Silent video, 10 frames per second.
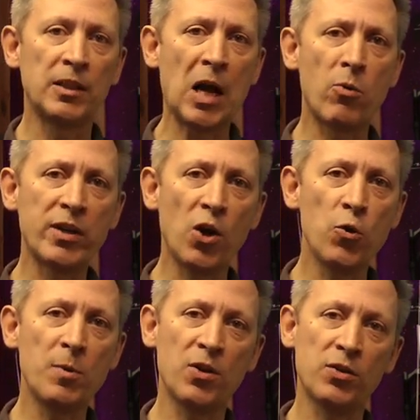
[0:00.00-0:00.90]
Now I
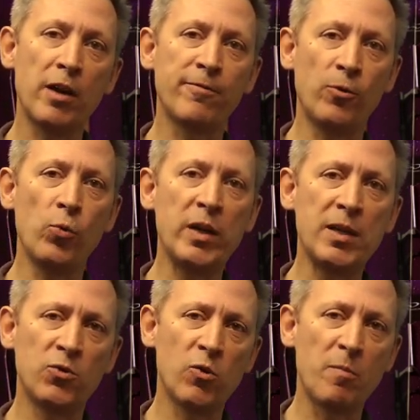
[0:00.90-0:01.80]
know because I've fallen
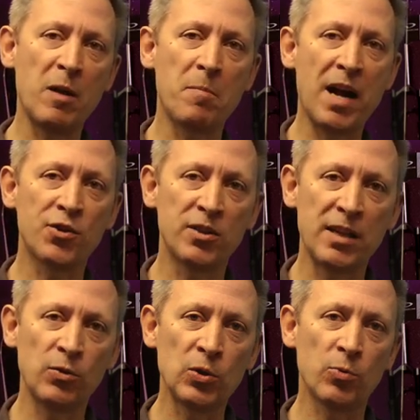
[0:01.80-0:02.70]
into a big patch of
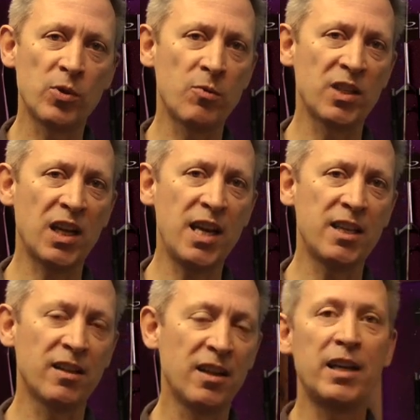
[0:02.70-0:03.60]
nettles when I was a
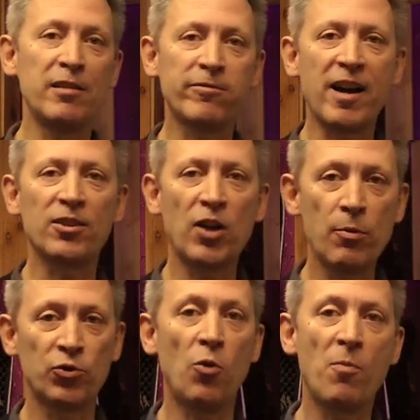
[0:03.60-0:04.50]
kid. In fact, I
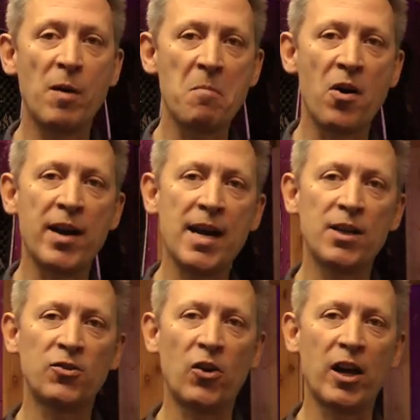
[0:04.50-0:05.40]
was on my bike at
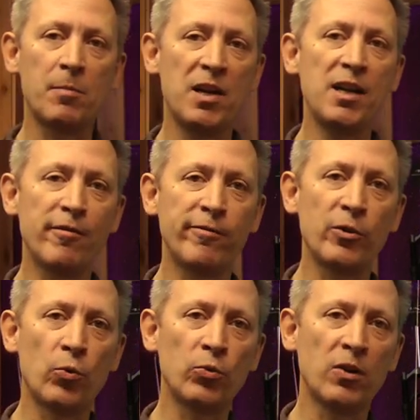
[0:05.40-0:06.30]
the time in a
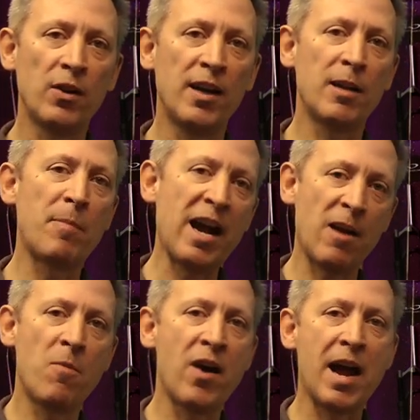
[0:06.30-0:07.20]
field at the back
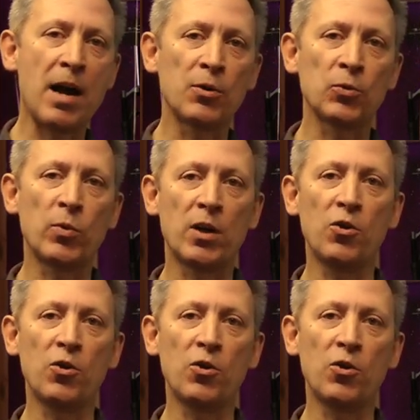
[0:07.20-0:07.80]
of my house when I